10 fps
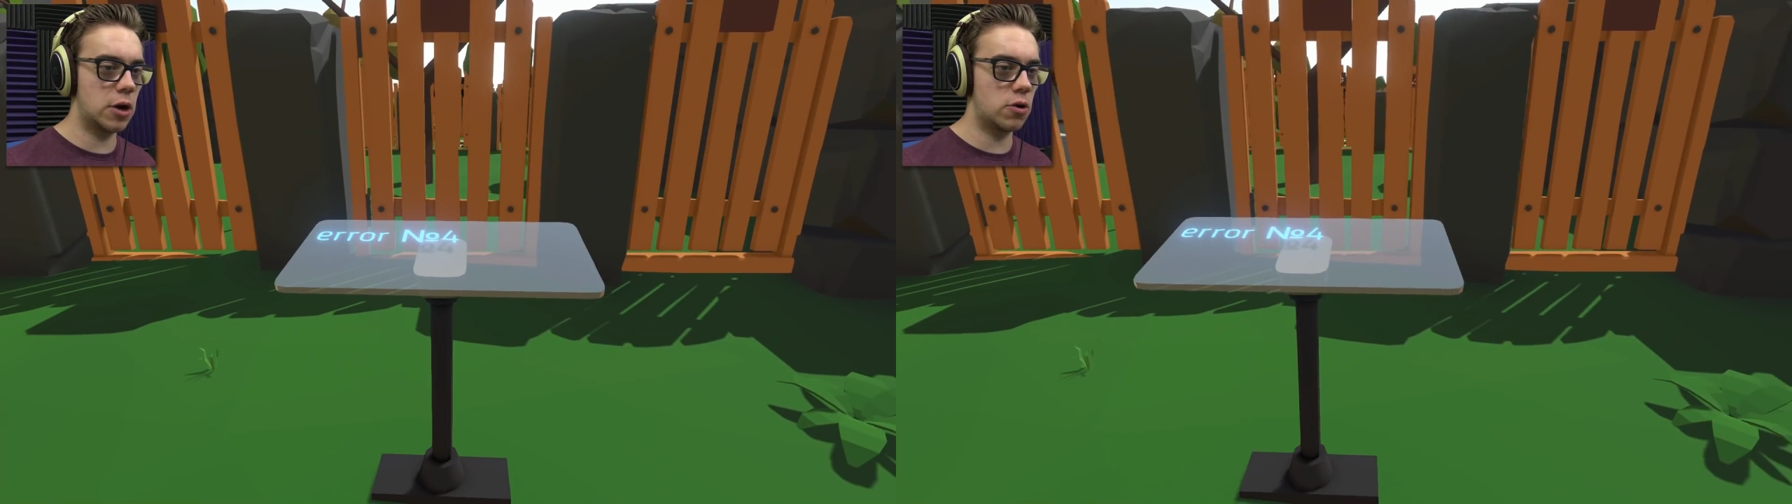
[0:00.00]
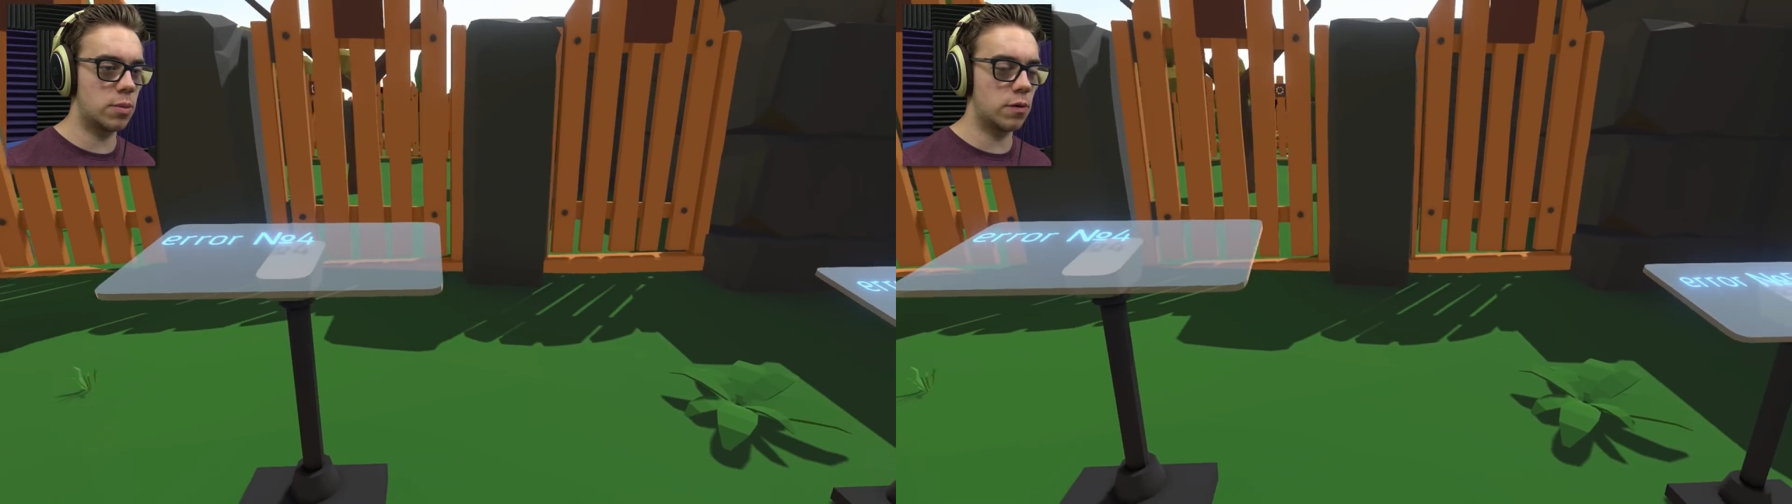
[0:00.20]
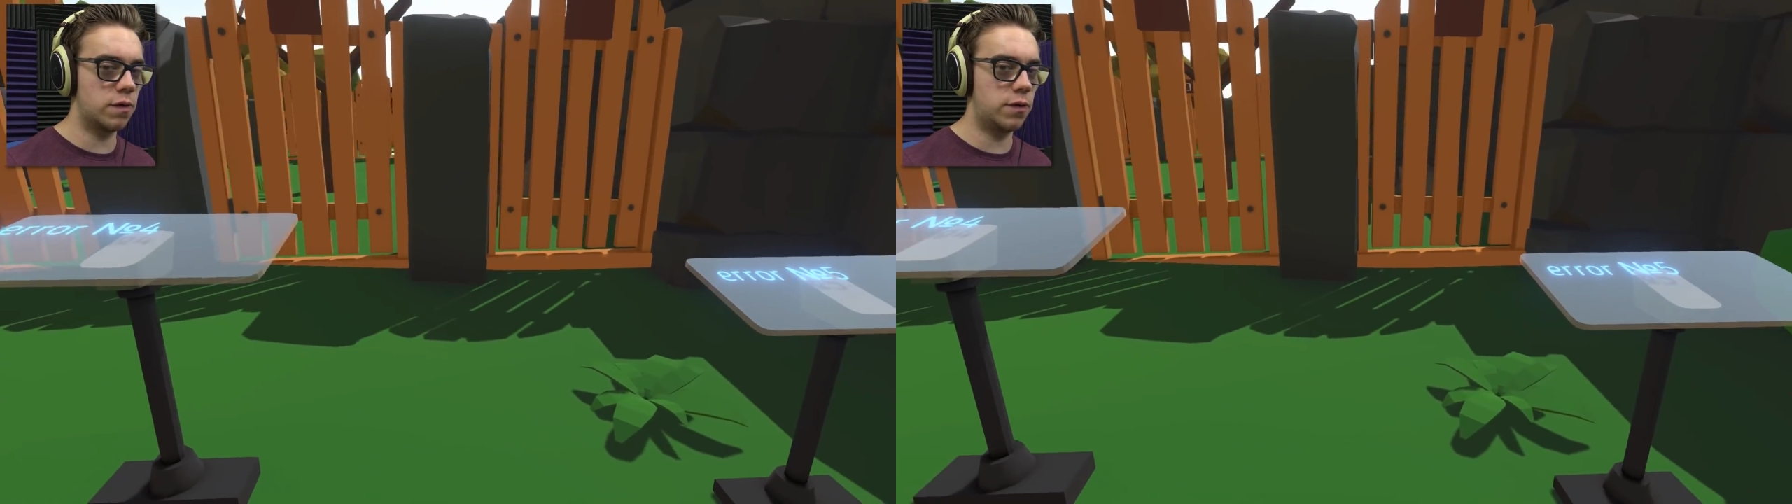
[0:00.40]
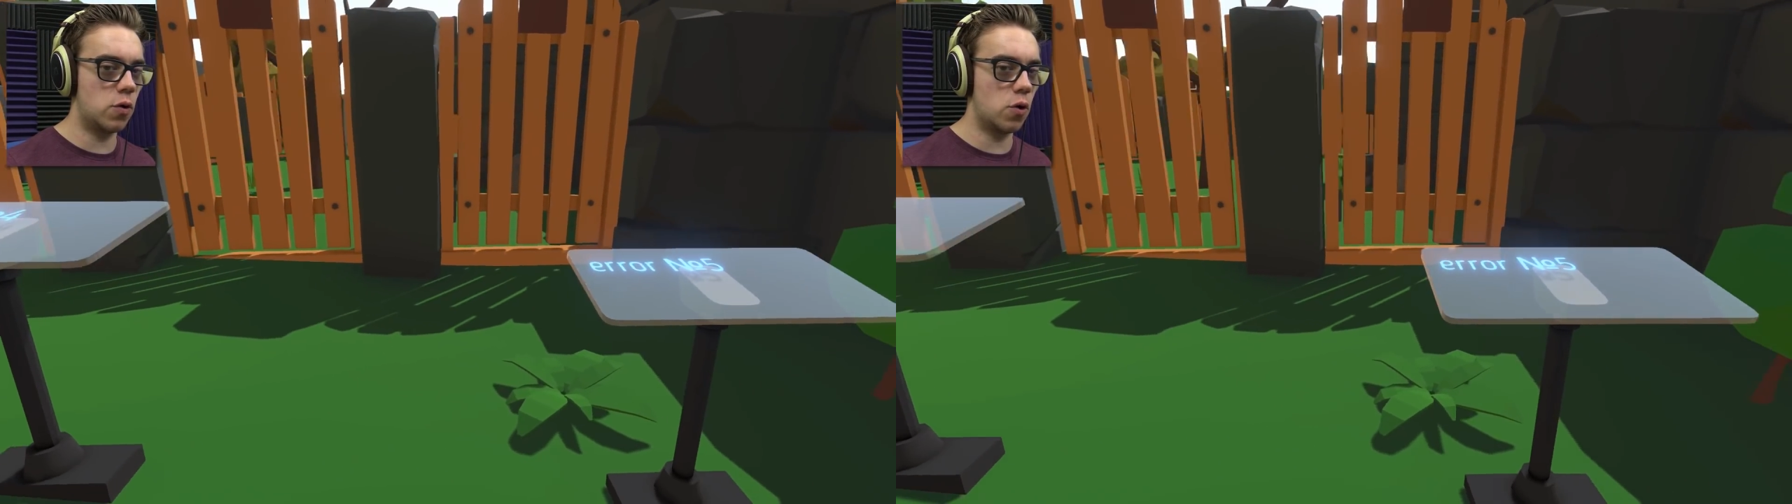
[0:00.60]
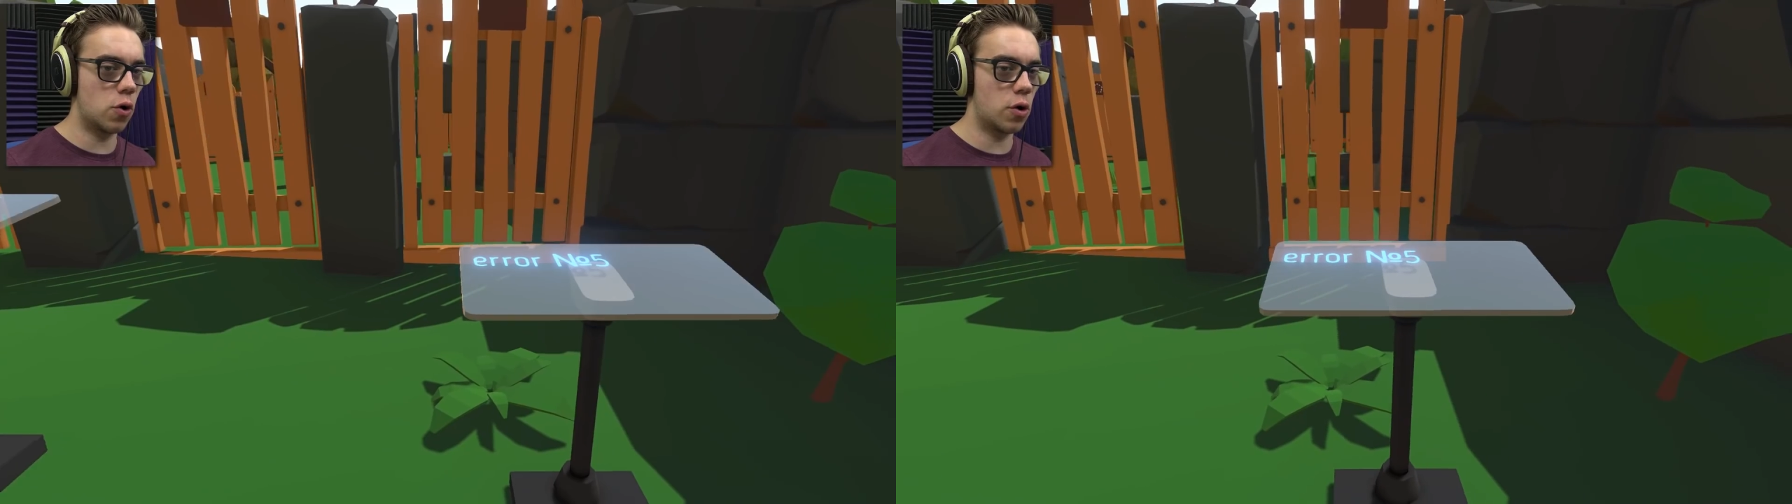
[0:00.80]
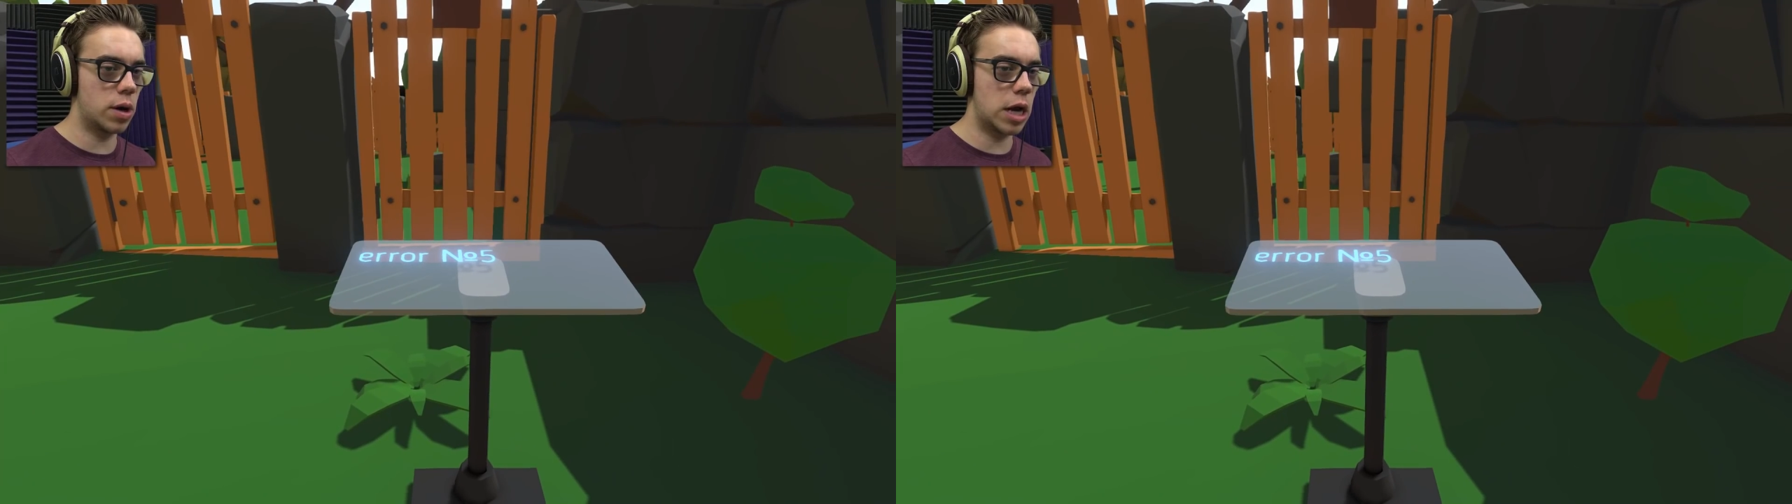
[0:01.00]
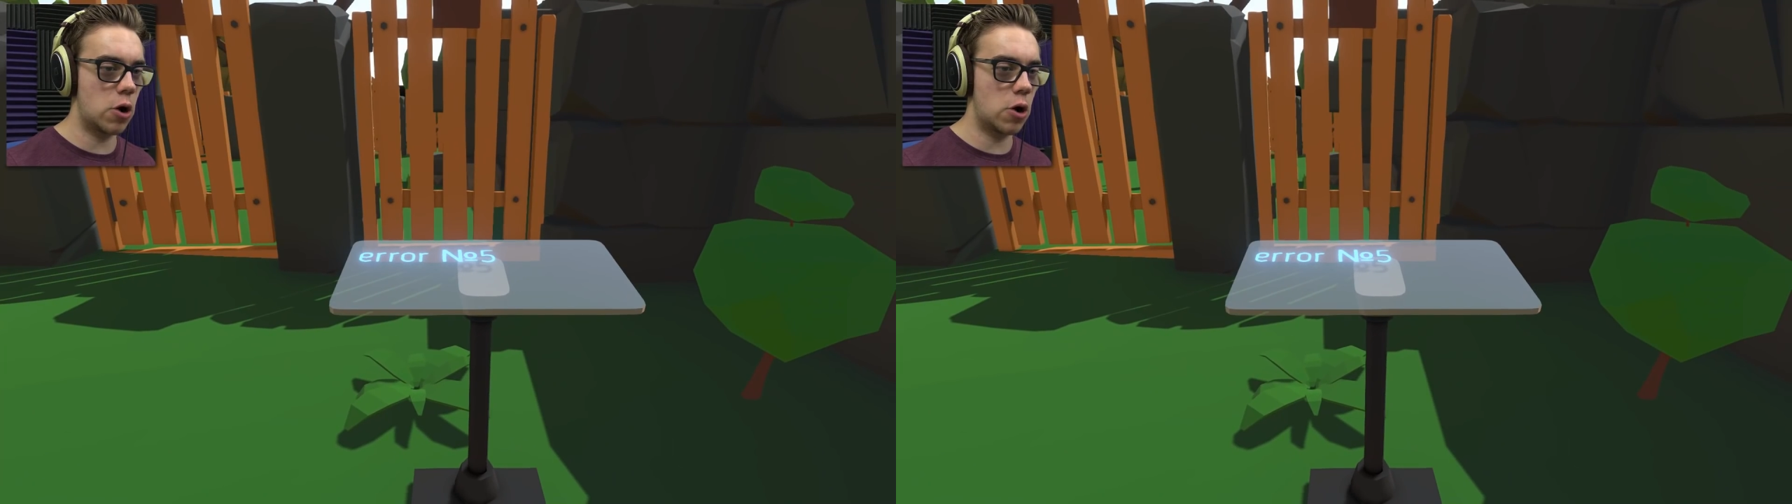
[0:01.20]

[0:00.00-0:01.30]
error number 4,